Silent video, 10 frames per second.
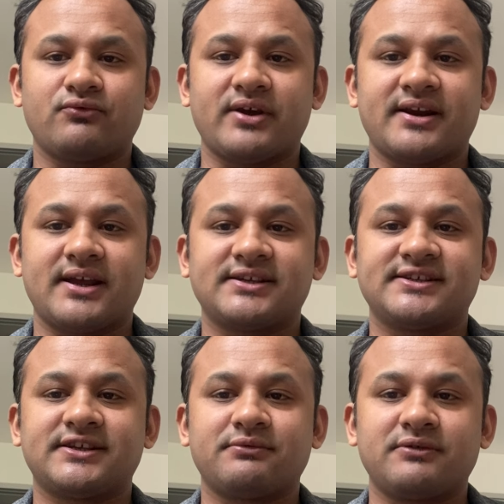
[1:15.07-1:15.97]
where
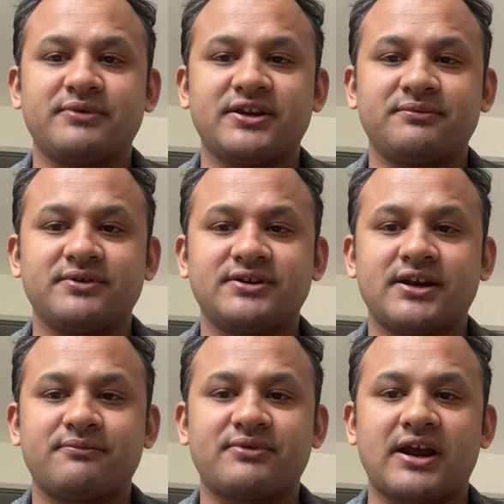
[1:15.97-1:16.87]
assessable benefit
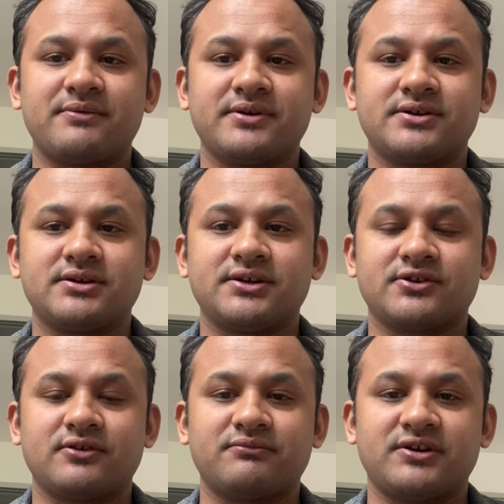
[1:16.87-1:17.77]
and private
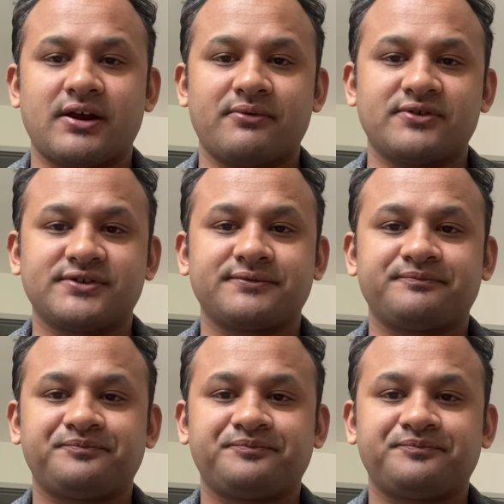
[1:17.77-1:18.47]
income diverge.